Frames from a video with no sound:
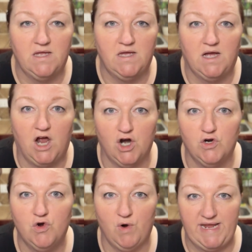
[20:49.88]
her
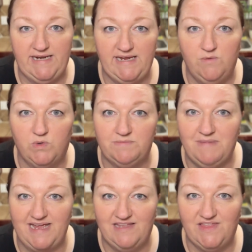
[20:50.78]
granny would
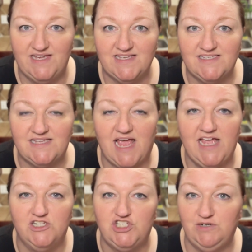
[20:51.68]
make this
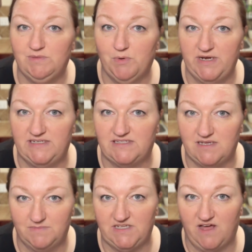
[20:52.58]
and she would bring
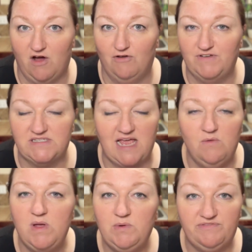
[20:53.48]
some to the office and
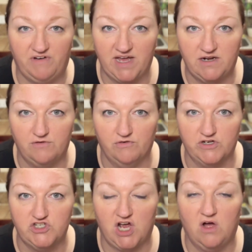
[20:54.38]
we would fight over
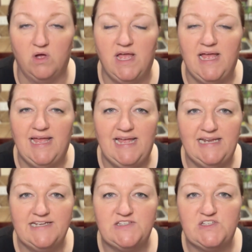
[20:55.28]
it, y'all. It
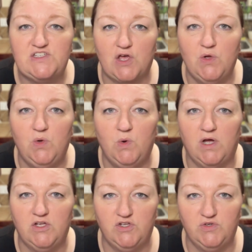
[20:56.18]
is so
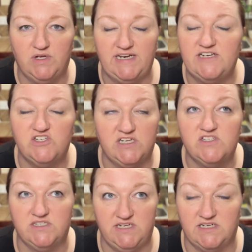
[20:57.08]
good. It's
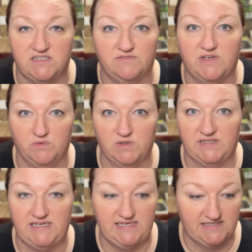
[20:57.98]
addictive. It
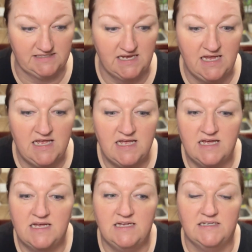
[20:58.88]
really is.
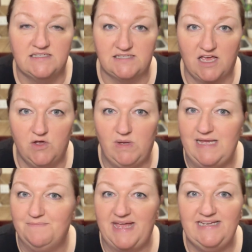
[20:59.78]
So
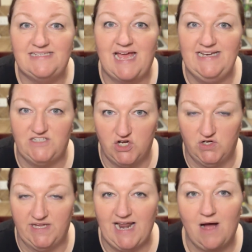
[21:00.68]
it makes a
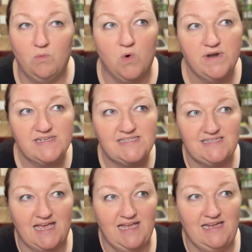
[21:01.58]
ton. I want to
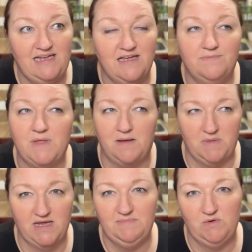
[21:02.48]
say, I
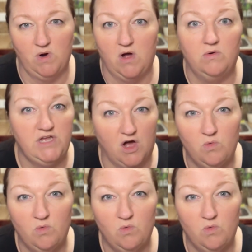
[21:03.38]
might be wrong. Y'all